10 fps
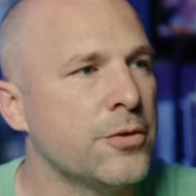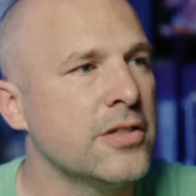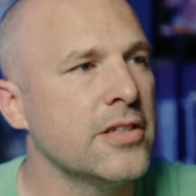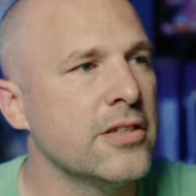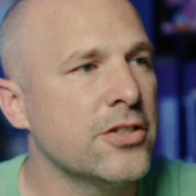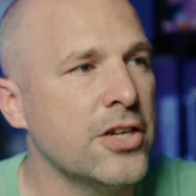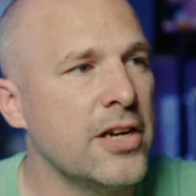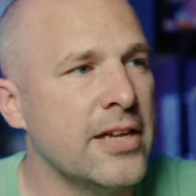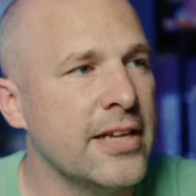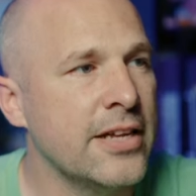if you see this
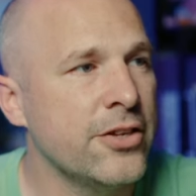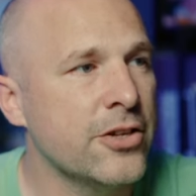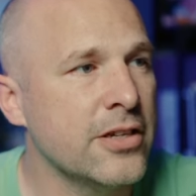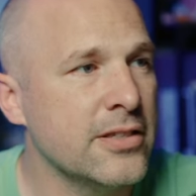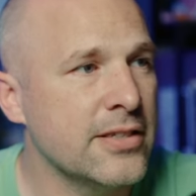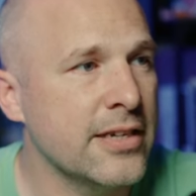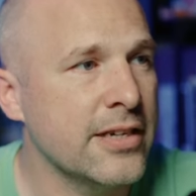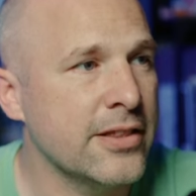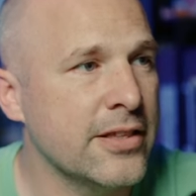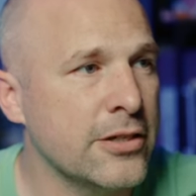chart here, you can
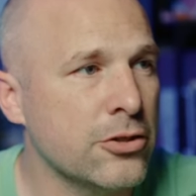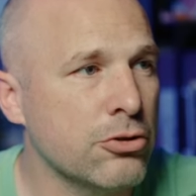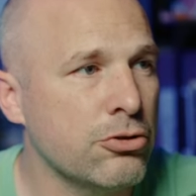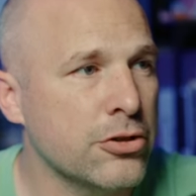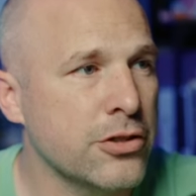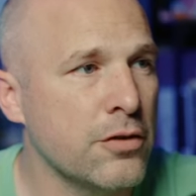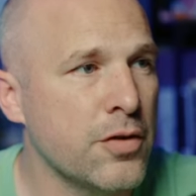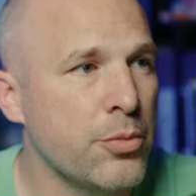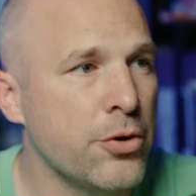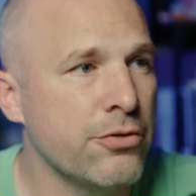see this
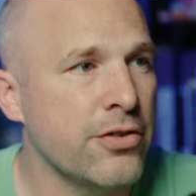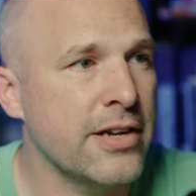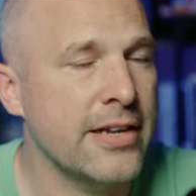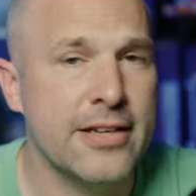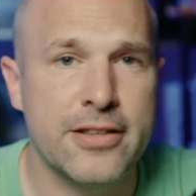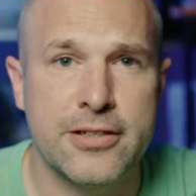crossover point right here.